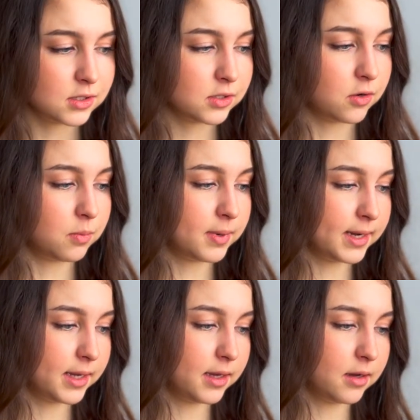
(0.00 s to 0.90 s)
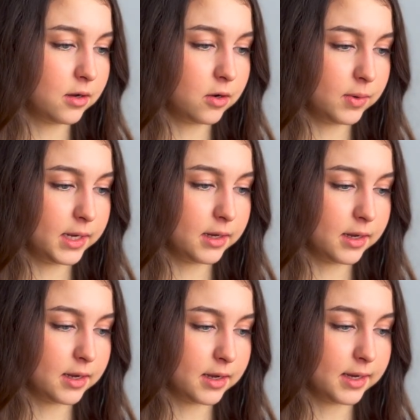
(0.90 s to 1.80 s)
So by
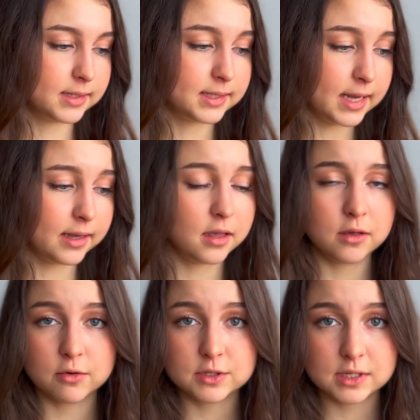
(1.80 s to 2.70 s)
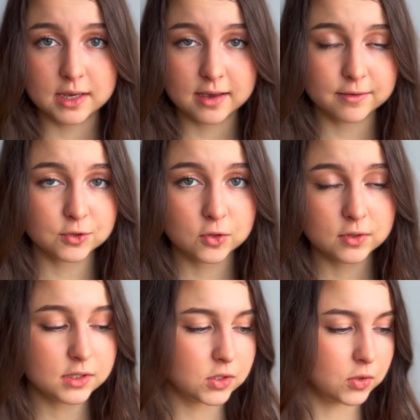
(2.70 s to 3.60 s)
going and staking your ZKF
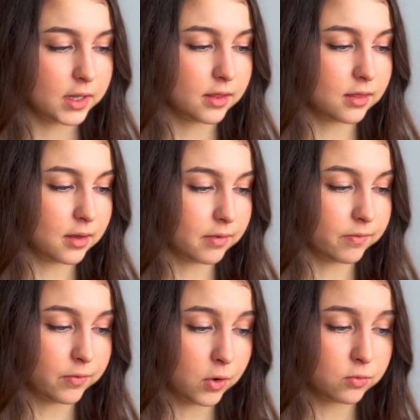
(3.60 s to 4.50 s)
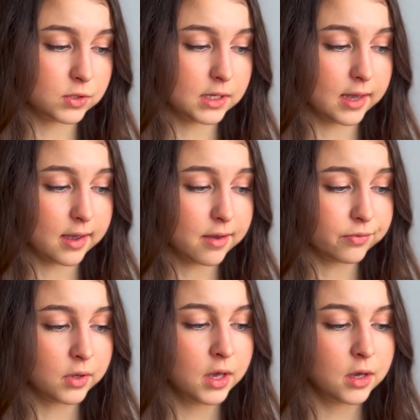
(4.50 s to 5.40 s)
tokens, you get the Vote ZKF,
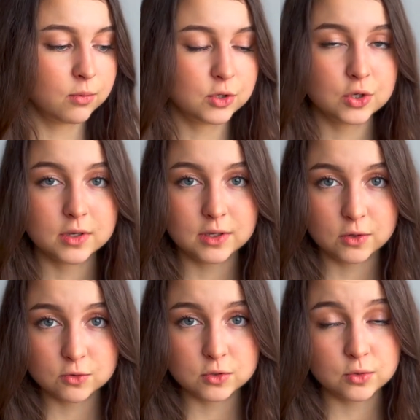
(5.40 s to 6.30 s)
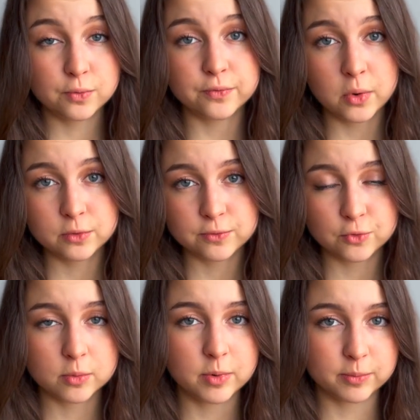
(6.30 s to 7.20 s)
which you can use to vote
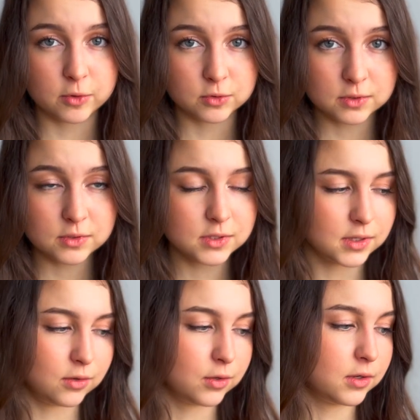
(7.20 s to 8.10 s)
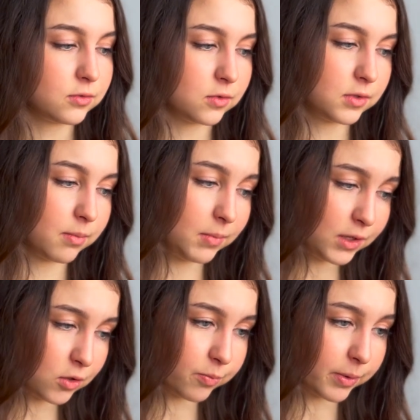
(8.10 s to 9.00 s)
for proposals. And you can also
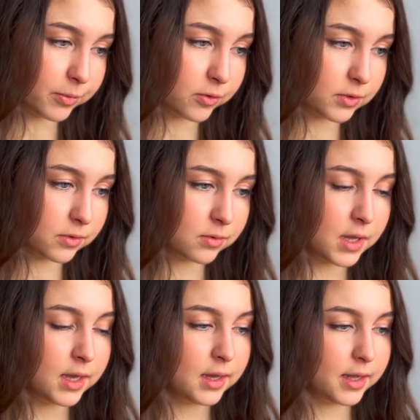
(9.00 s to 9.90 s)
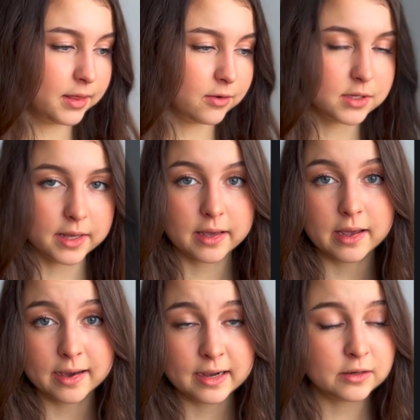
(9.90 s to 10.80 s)
submit your proposal. And there is like a
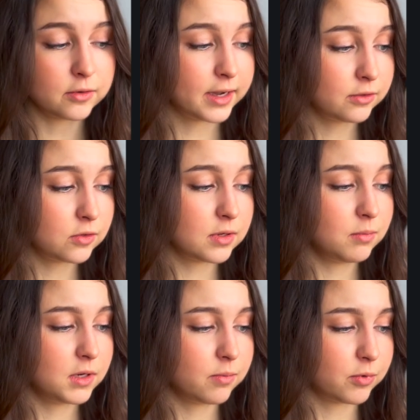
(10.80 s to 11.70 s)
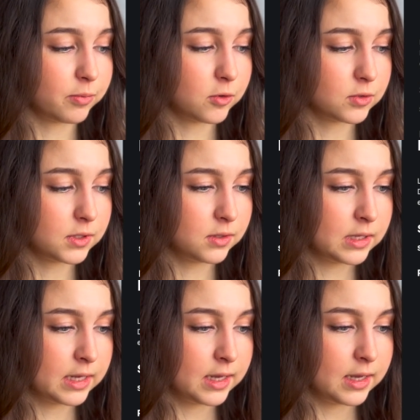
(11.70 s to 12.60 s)
guide on how to submit a proposal.
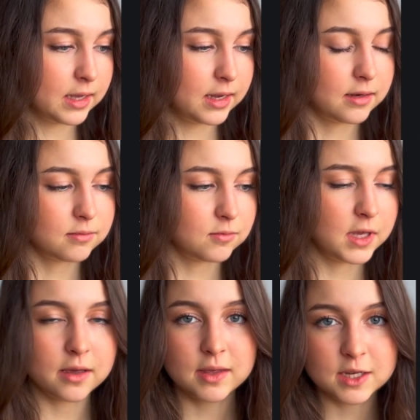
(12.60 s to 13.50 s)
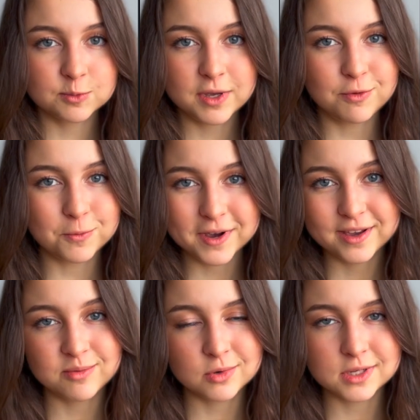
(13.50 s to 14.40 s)
And yeah, they explain why
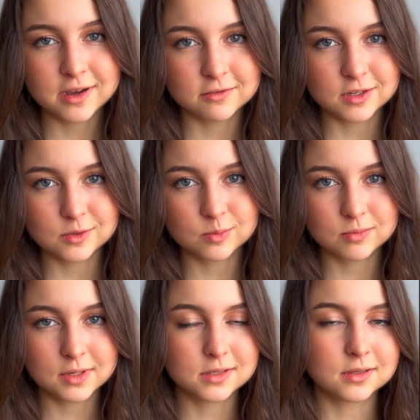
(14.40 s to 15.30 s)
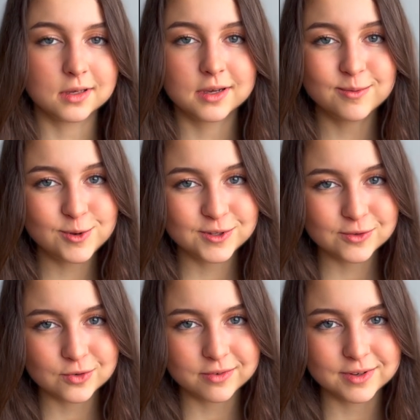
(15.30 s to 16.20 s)
community governance, basically
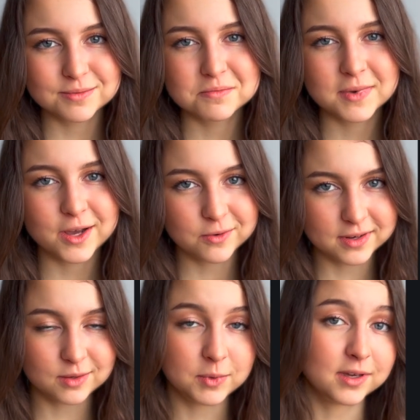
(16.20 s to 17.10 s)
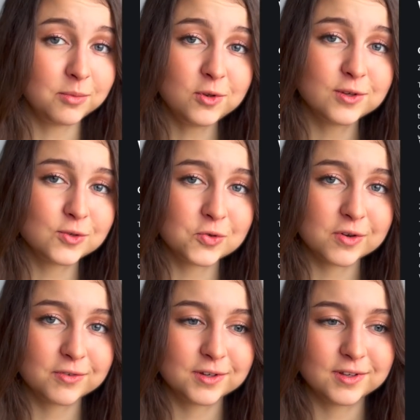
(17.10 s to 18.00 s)
community driven. How can it be community
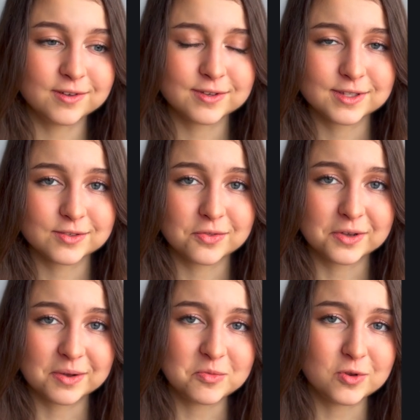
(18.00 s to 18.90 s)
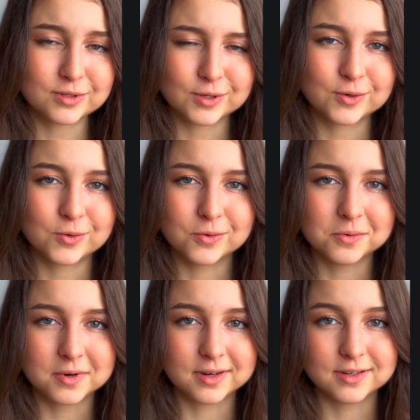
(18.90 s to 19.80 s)
driven if it's not the community
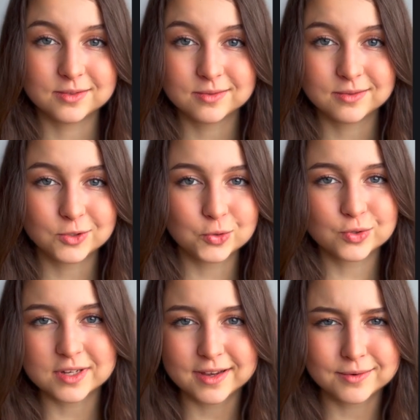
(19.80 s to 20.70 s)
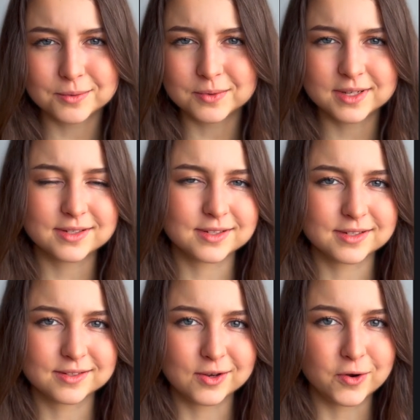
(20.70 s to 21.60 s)
who are choosing what
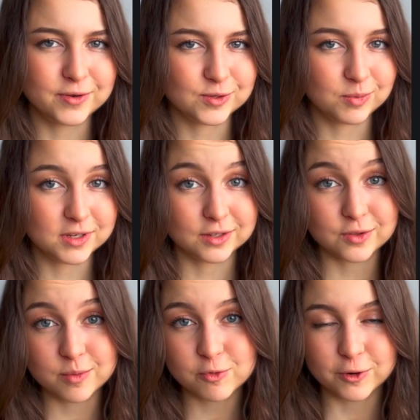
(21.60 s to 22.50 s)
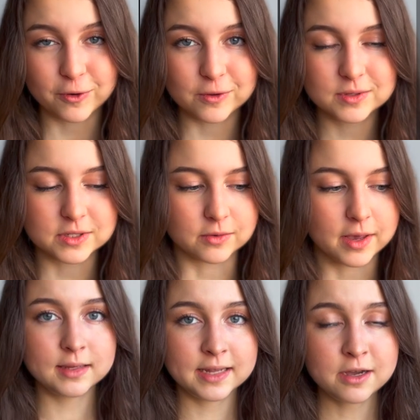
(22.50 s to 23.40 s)
is going to be done to the protocol? So
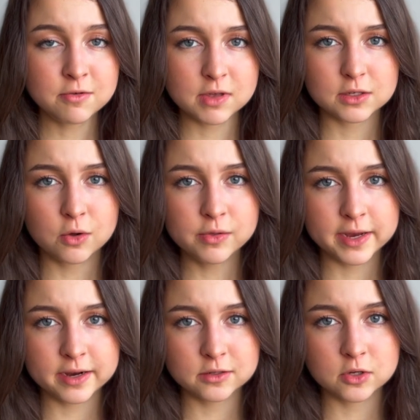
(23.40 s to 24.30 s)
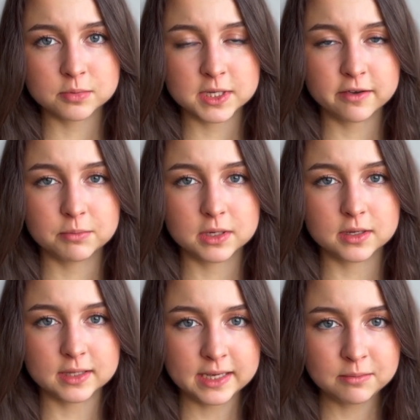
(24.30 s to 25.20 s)
yeah, now that all the airdrops have been
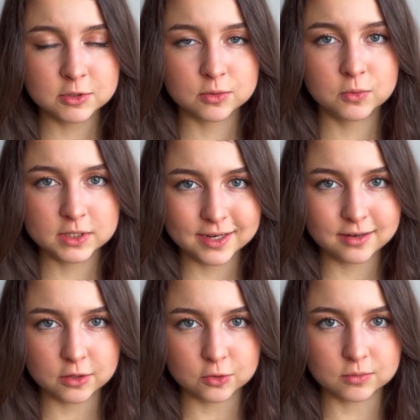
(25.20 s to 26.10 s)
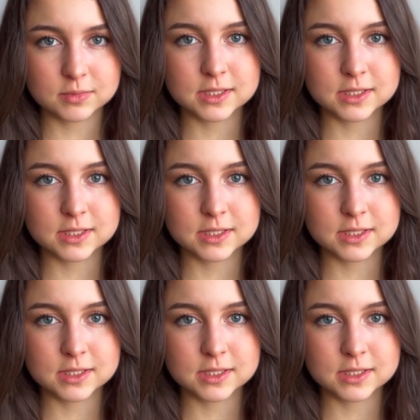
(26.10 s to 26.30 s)
claimed, what can you do?